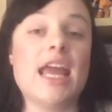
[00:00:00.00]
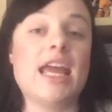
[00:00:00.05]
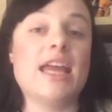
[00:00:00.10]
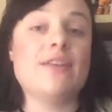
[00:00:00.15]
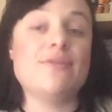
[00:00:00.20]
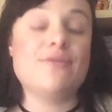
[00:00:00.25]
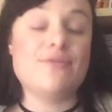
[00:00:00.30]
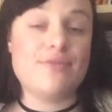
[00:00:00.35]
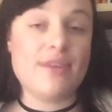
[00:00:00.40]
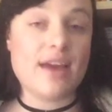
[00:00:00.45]

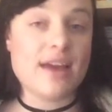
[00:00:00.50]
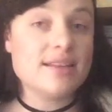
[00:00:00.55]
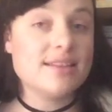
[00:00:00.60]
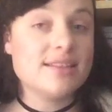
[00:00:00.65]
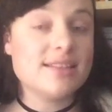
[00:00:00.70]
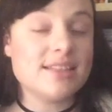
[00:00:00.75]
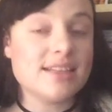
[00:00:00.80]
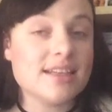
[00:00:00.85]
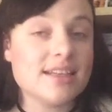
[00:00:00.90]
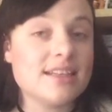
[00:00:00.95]

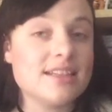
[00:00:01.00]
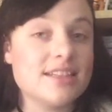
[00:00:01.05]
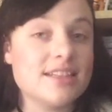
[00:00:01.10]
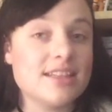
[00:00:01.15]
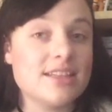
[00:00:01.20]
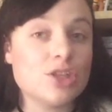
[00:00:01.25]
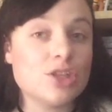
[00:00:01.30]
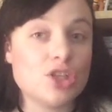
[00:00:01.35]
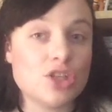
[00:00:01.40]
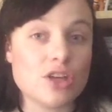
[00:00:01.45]
invested
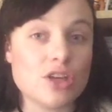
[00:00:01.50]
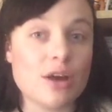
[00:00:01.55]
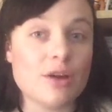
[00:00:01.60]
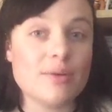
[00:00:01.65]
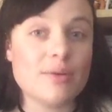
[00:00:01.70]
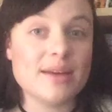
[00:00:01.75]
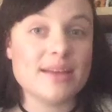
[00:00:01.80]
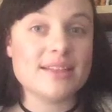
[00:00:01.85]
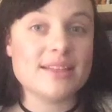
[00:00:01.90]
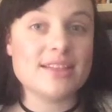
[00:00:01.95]
the
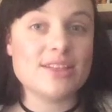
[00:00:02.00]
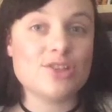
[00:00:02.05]
show is.